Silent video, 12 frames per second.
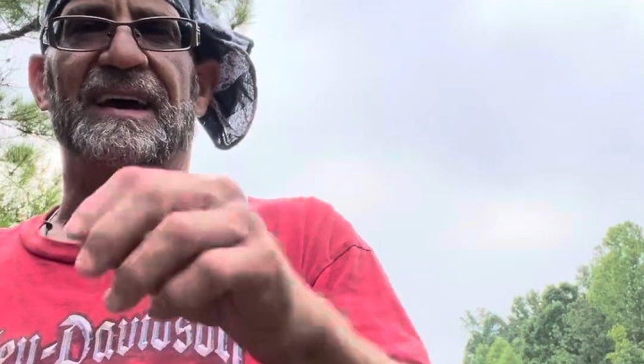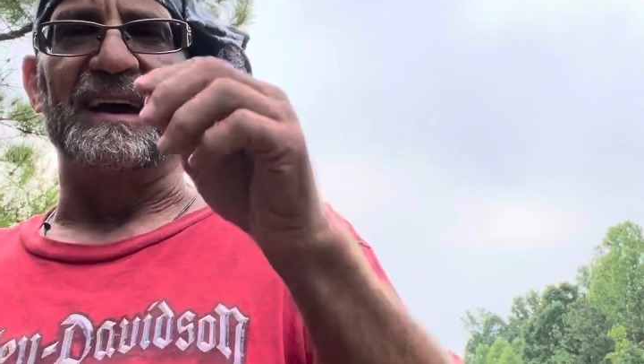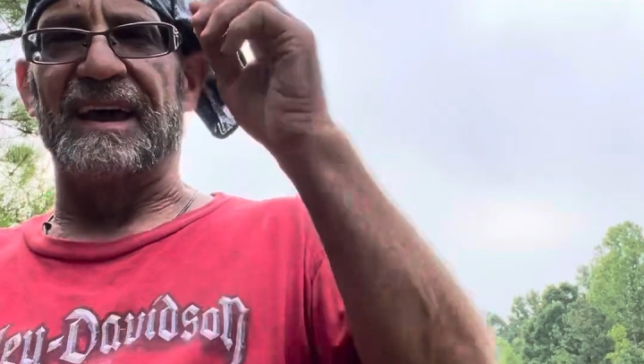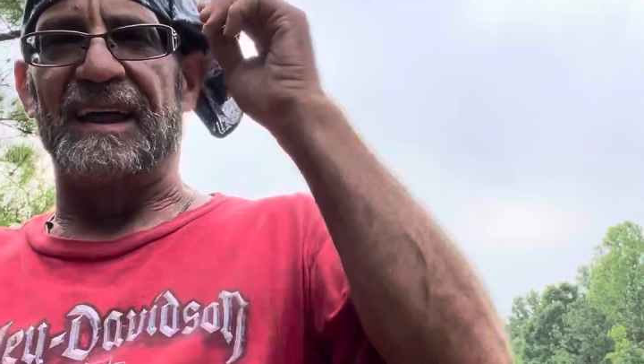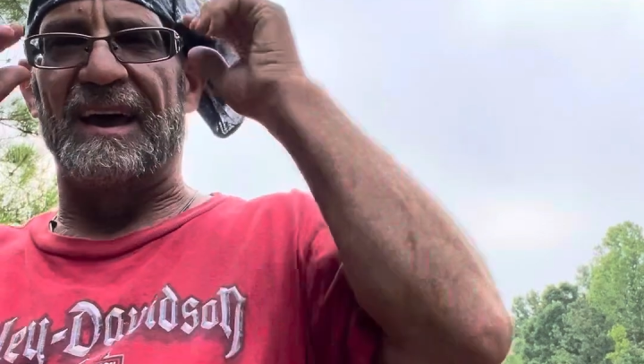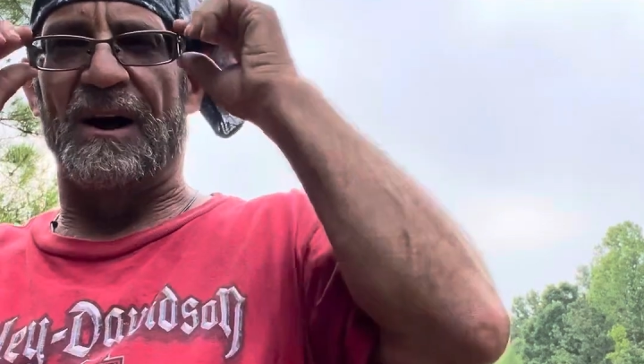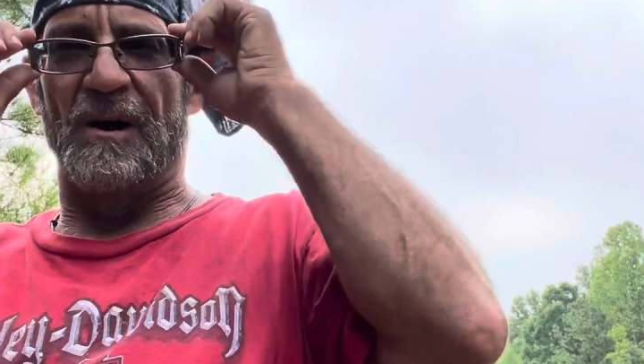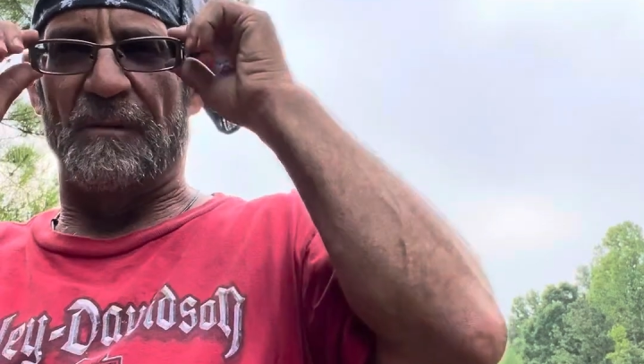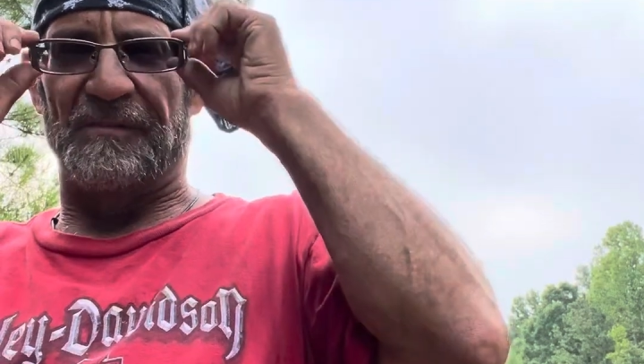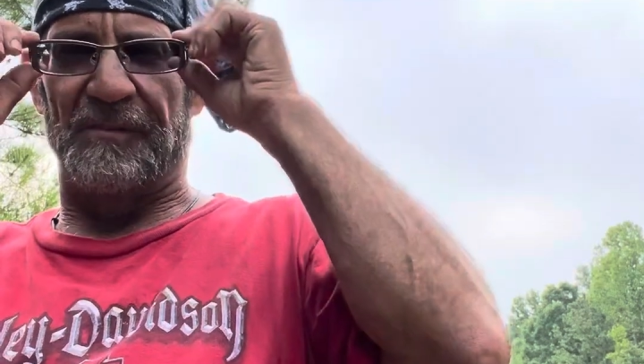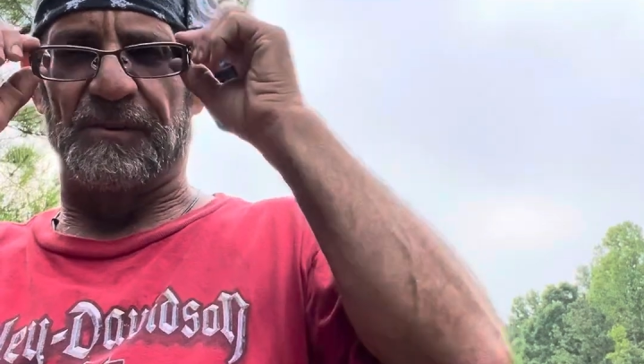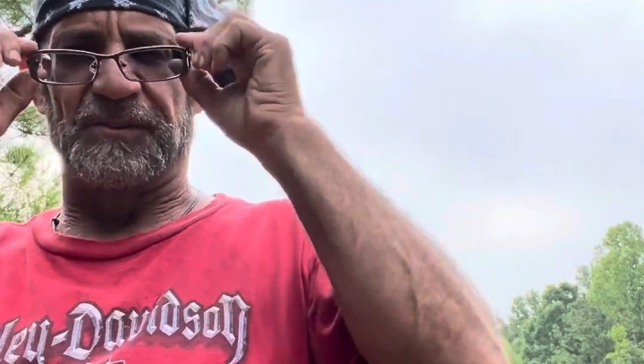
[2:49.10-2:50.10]
and
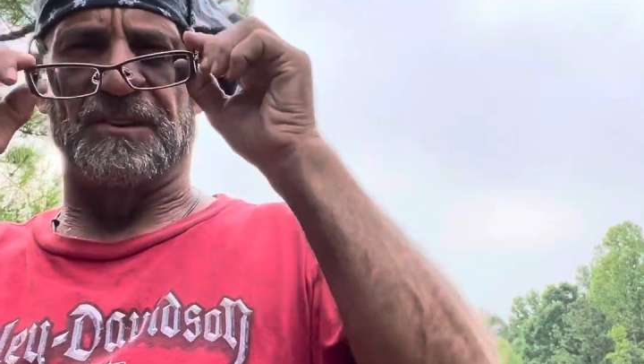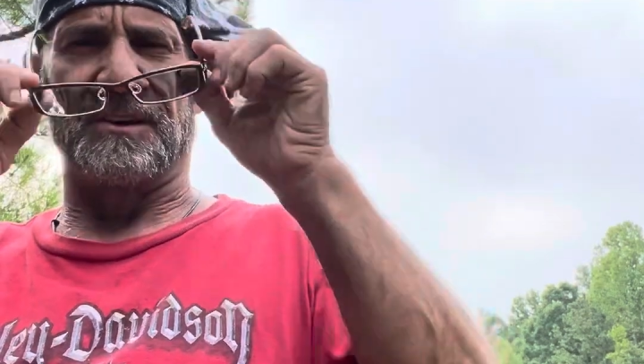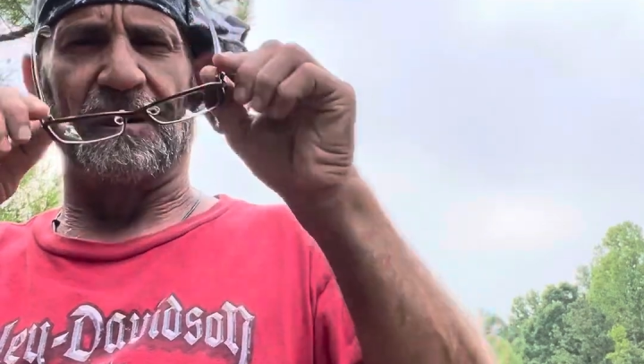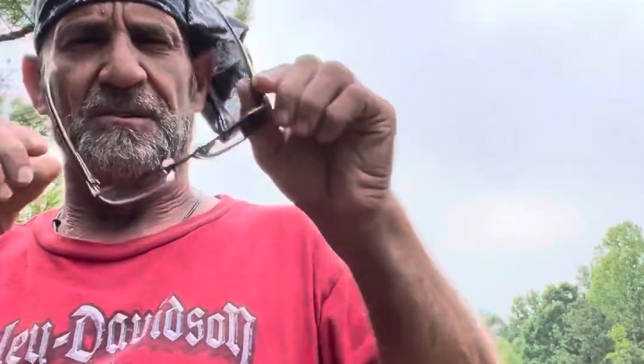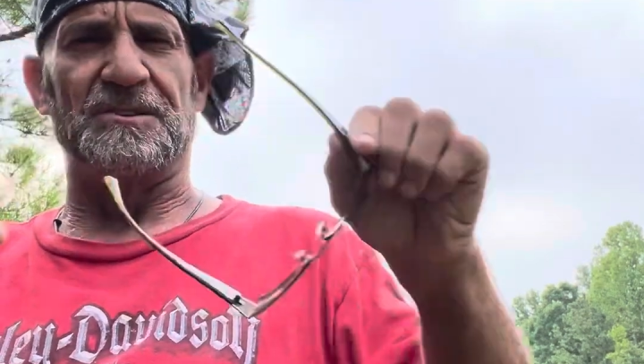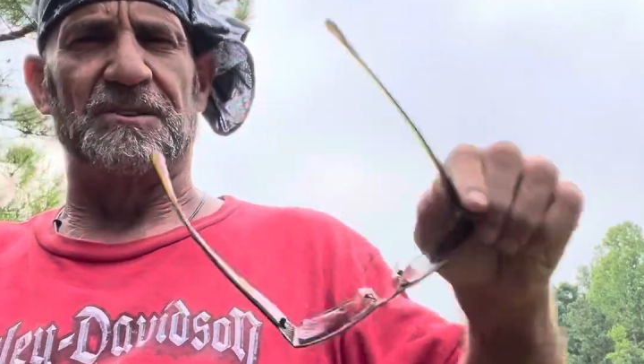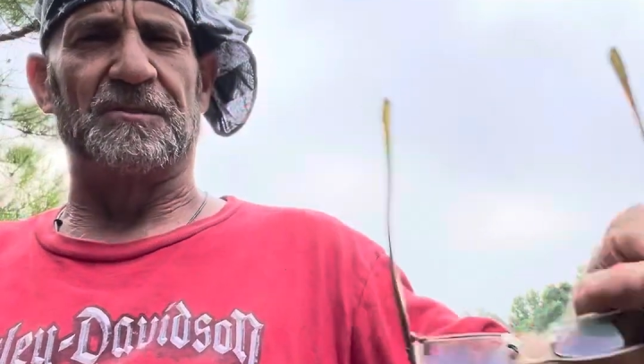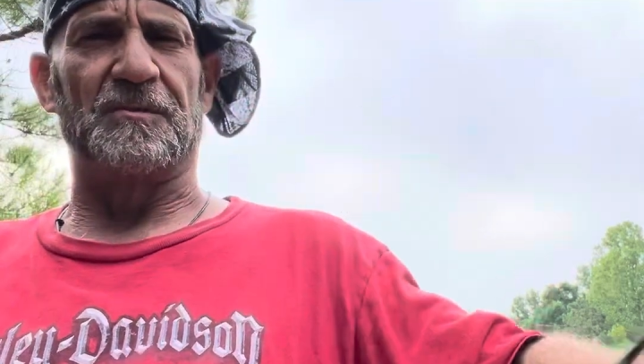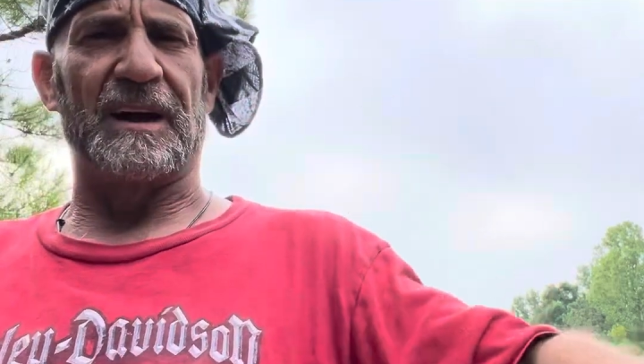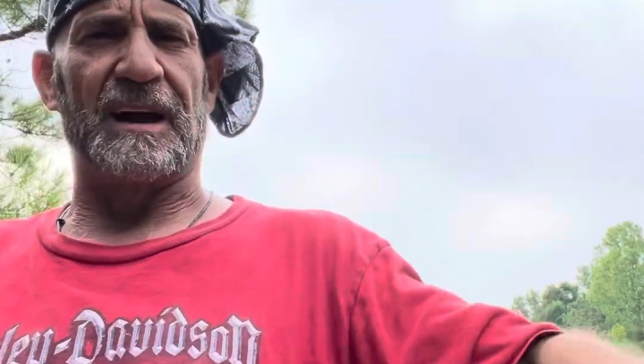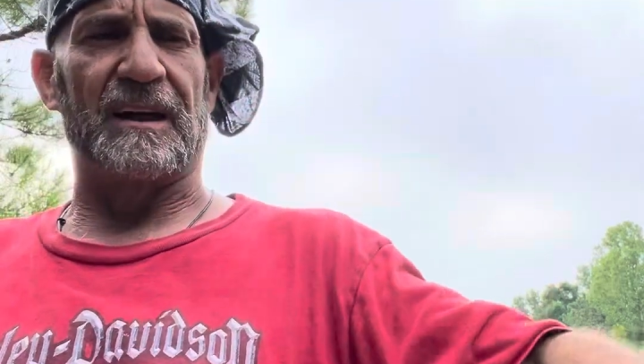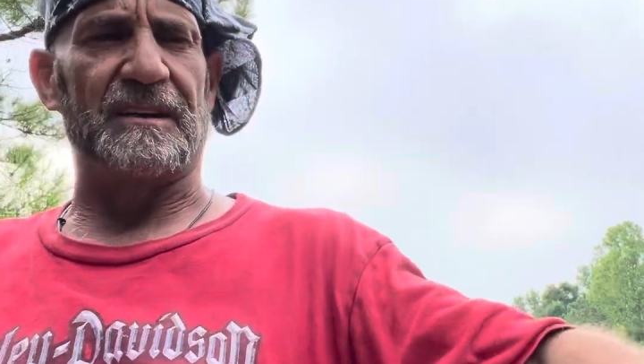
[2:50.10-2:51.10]
helpful to those that are
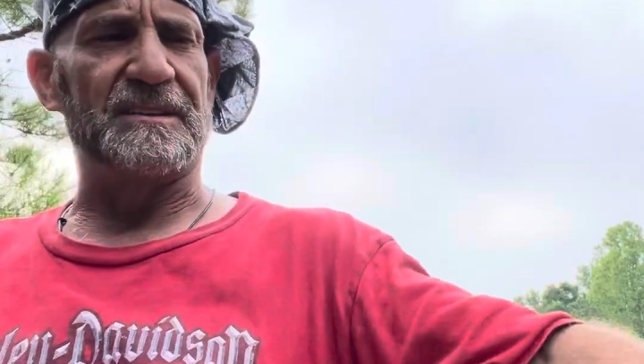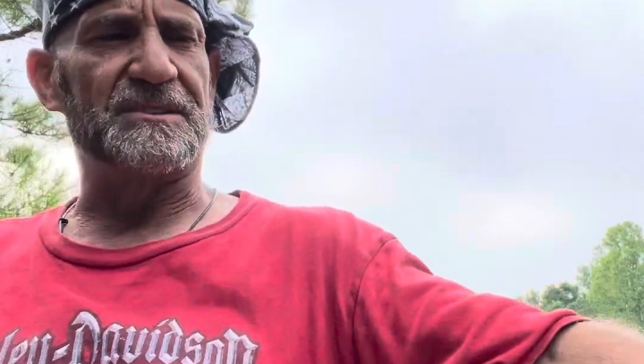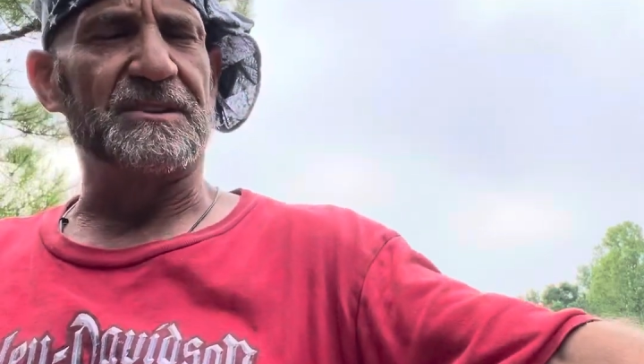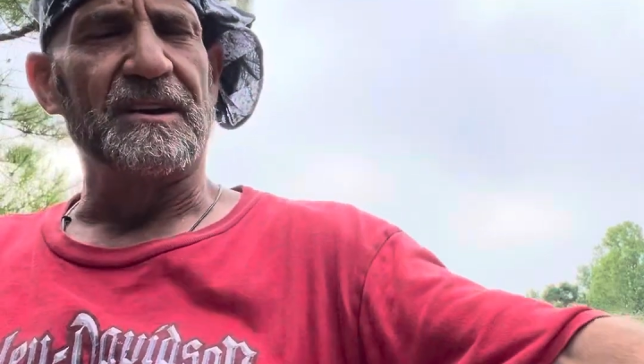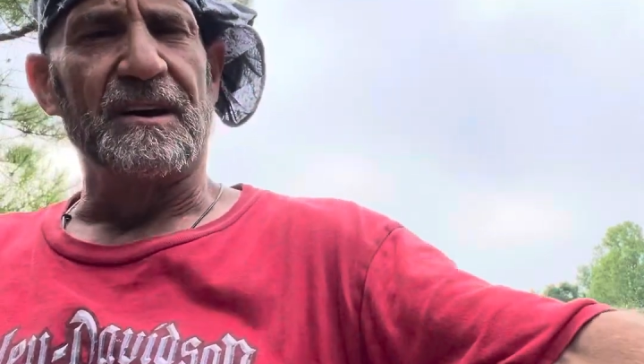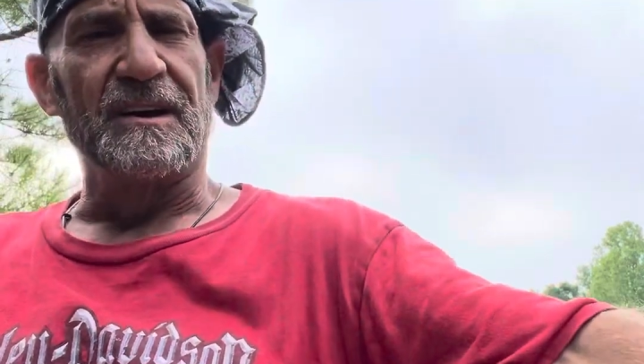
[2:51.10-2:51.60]
around us.